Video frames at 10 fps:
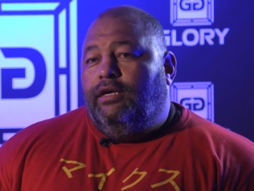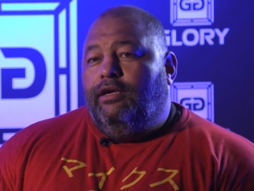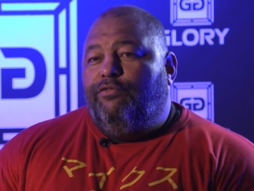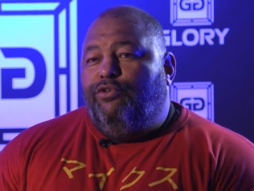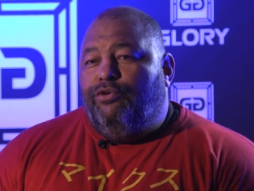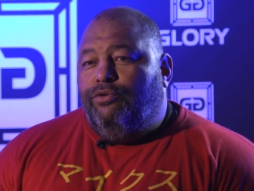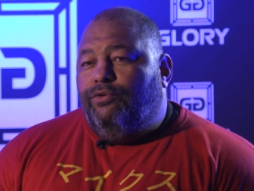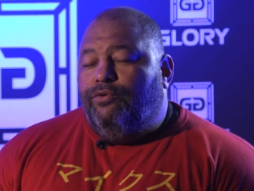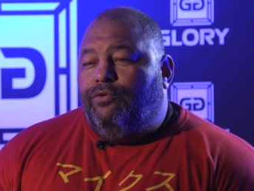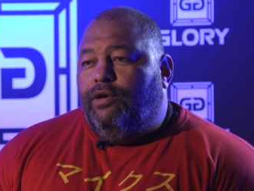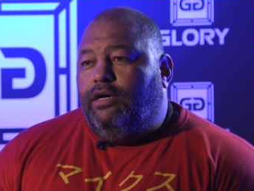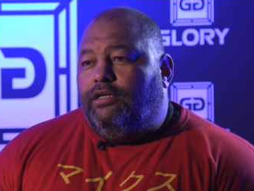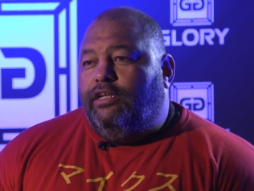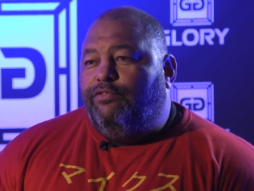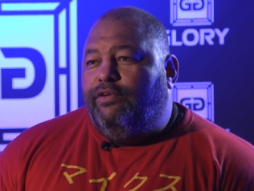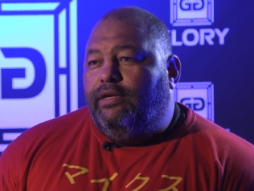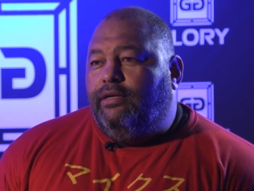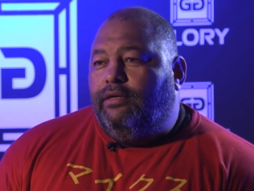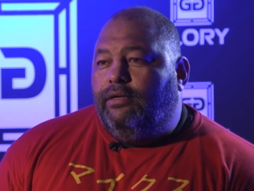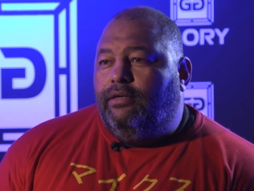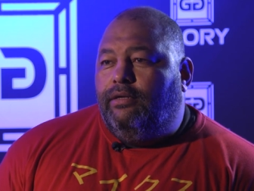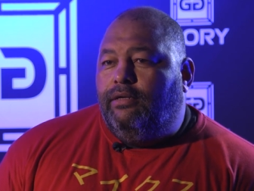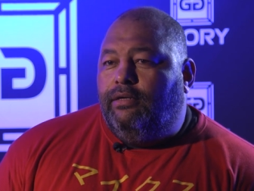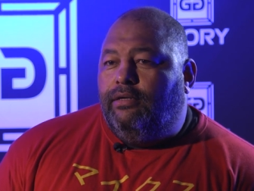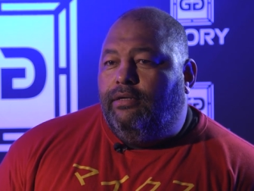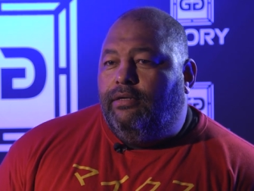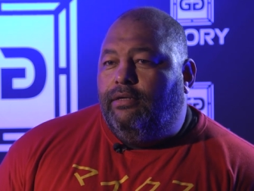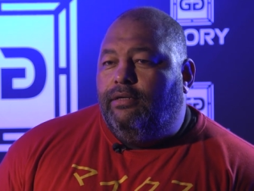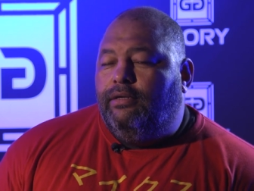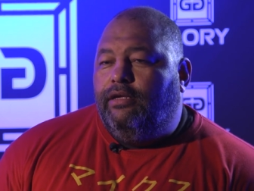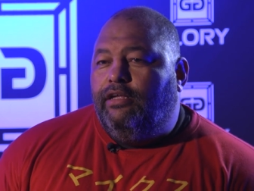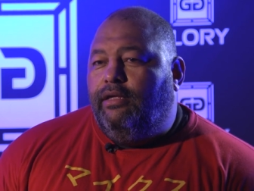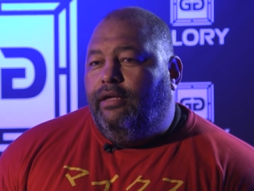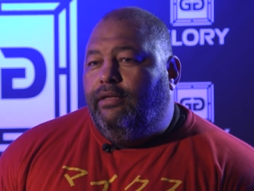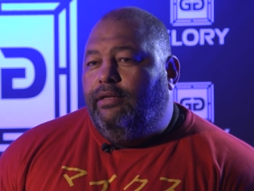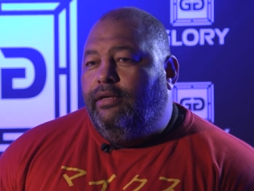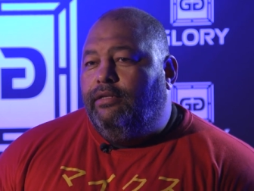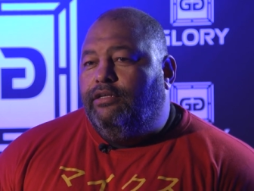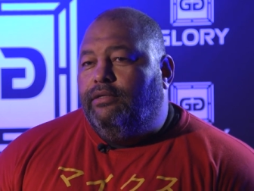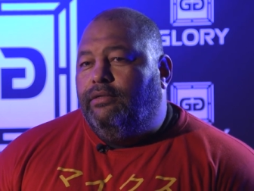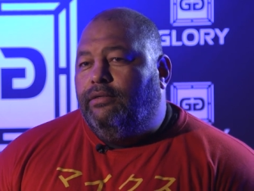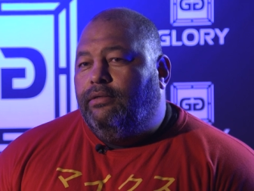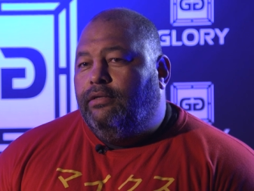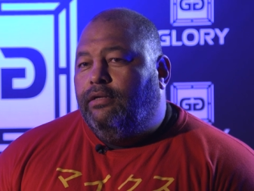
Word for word: If you are living uh, in, in a,